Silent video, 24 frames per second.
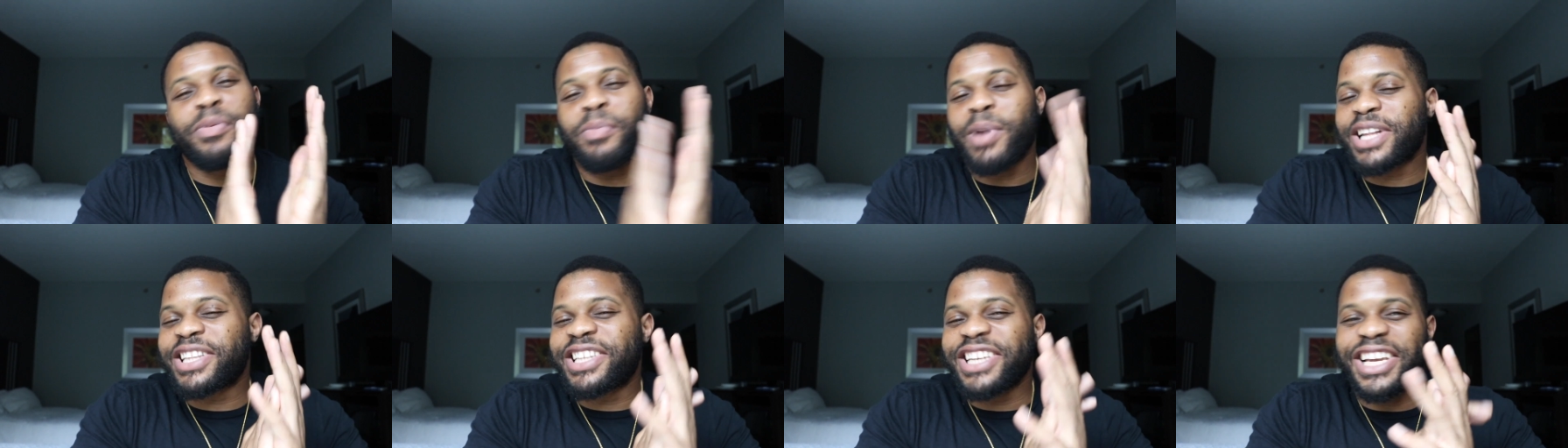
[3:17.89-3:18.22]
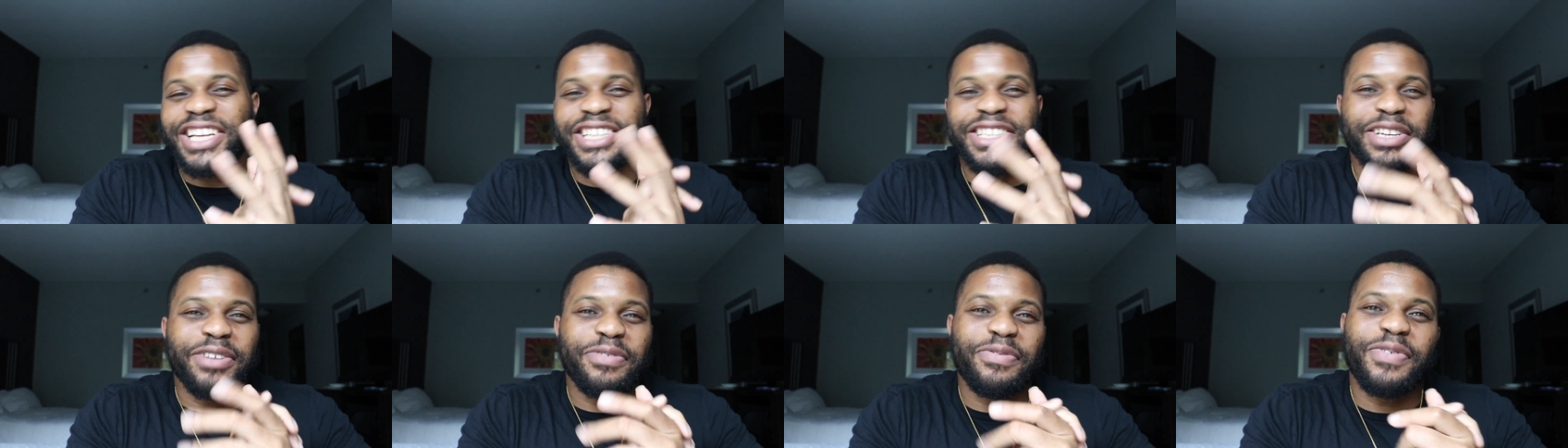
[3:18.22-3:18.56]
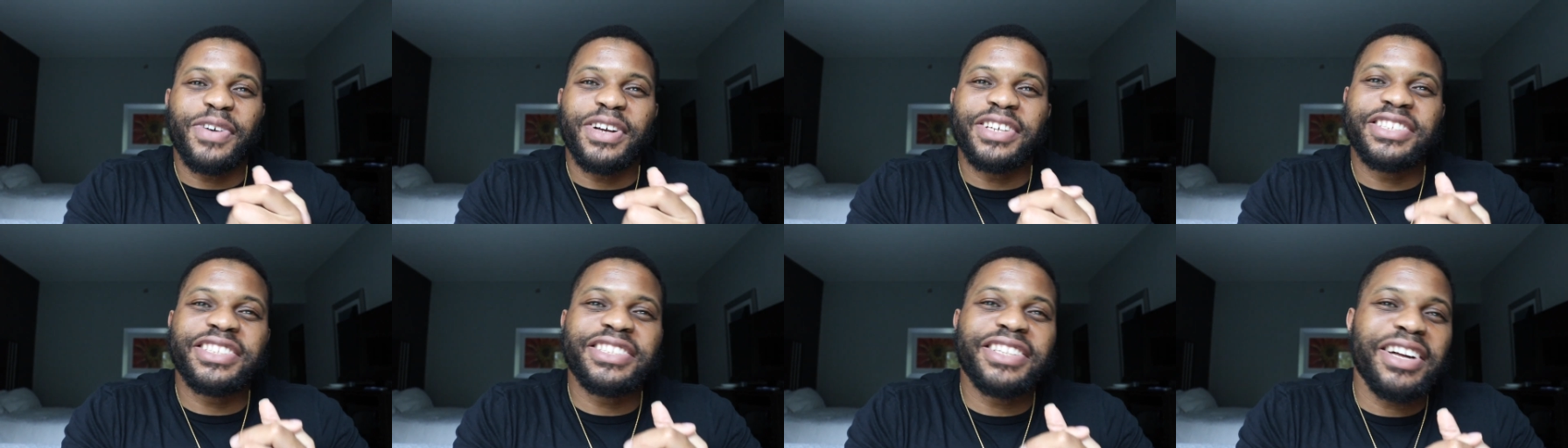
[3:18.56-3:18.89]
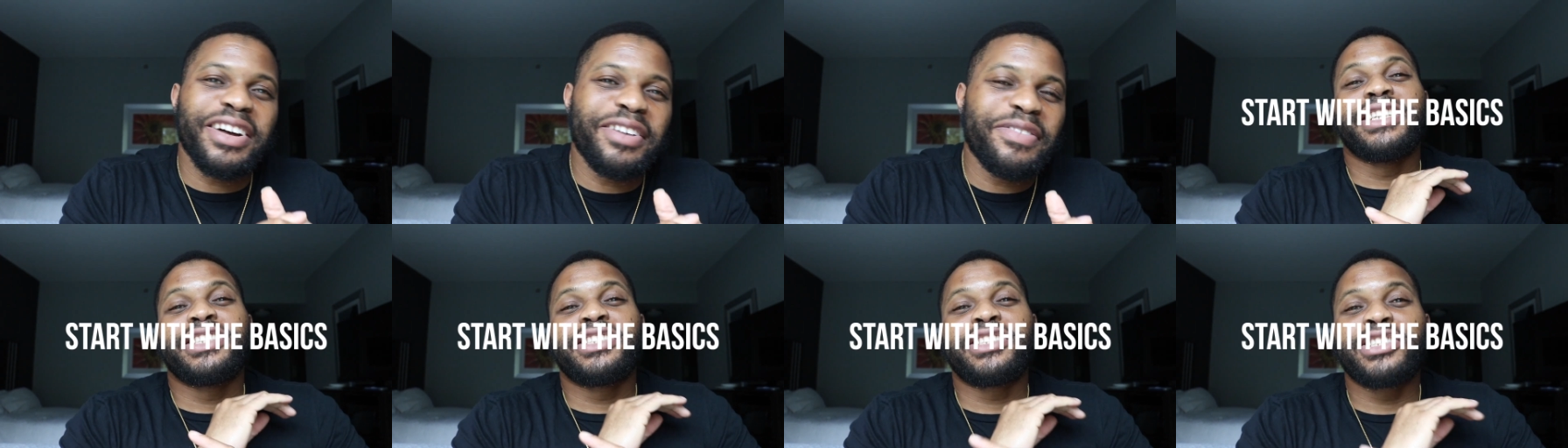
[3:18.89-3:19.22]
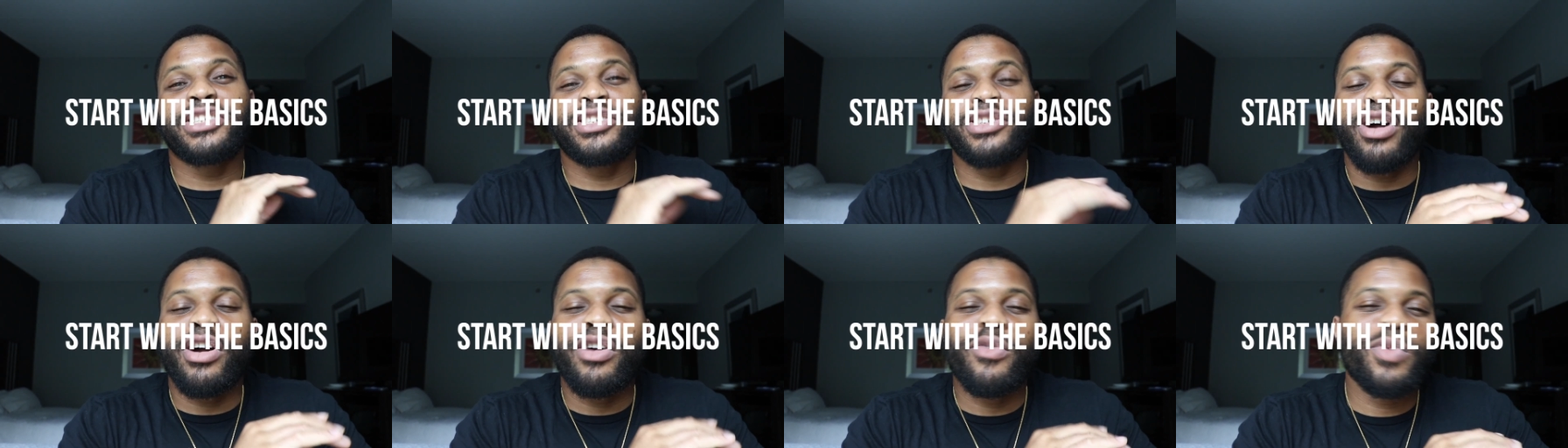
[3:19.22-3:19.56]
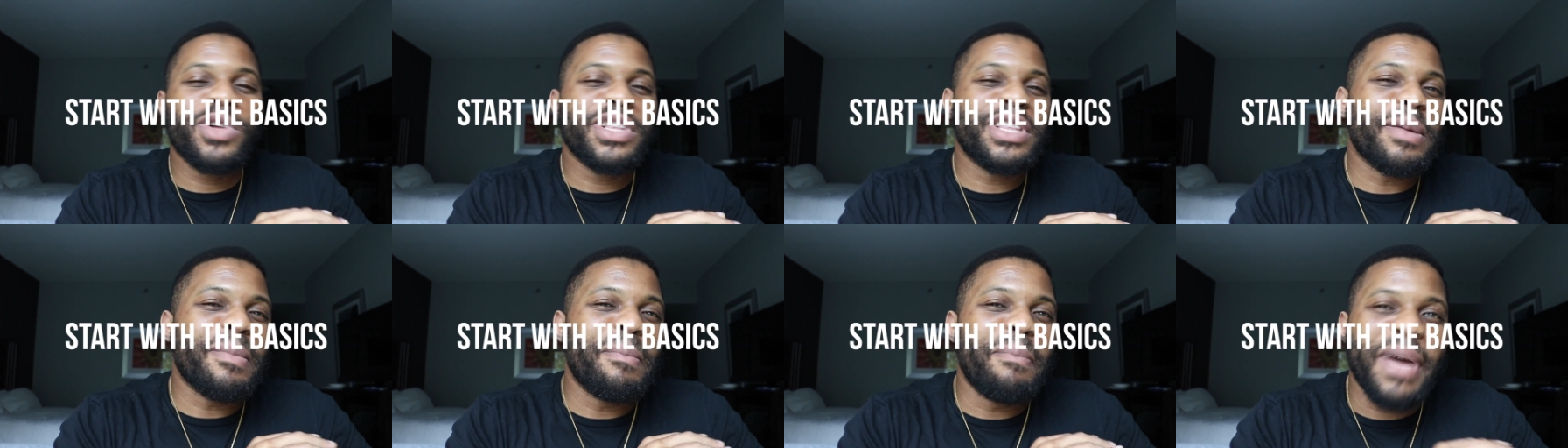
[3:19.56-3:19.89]
about to get to the fun stuff, start
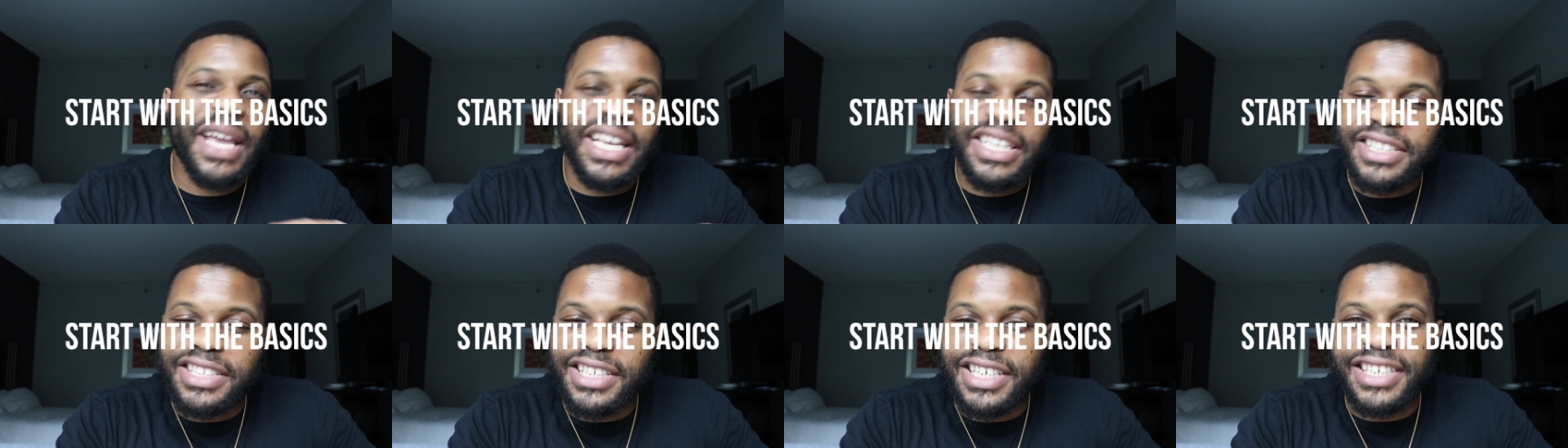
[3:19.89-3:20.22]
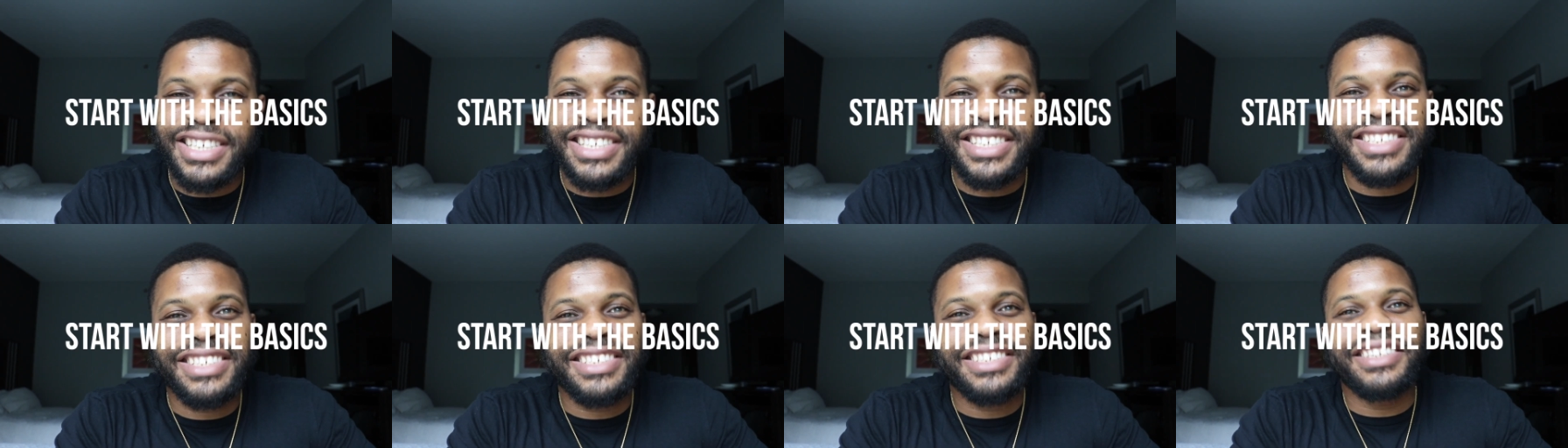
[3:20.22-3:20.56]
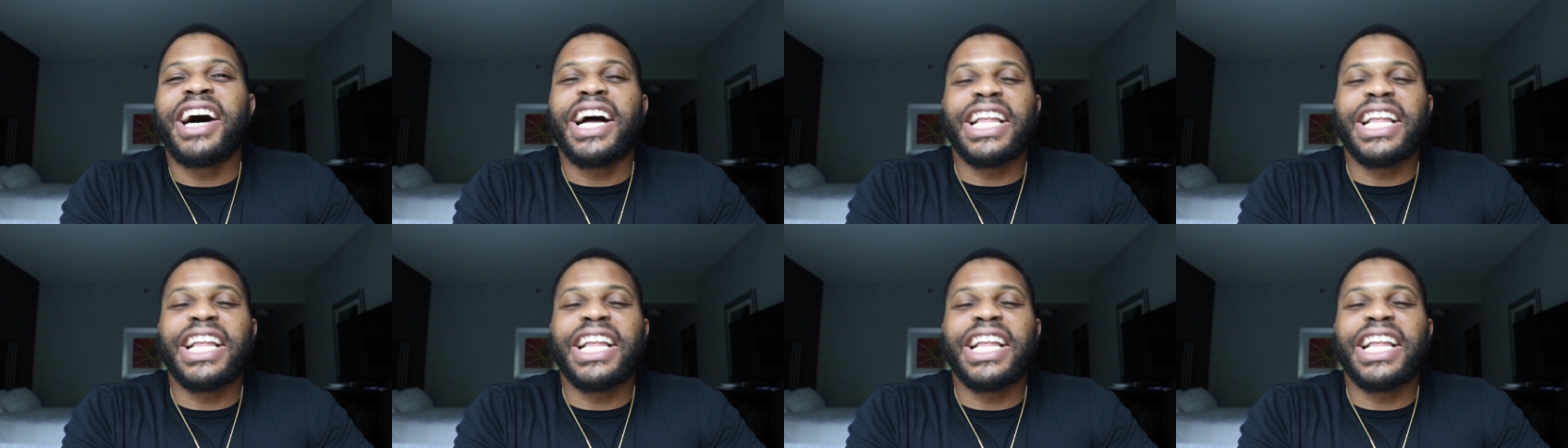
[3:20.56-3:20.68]
with the basics.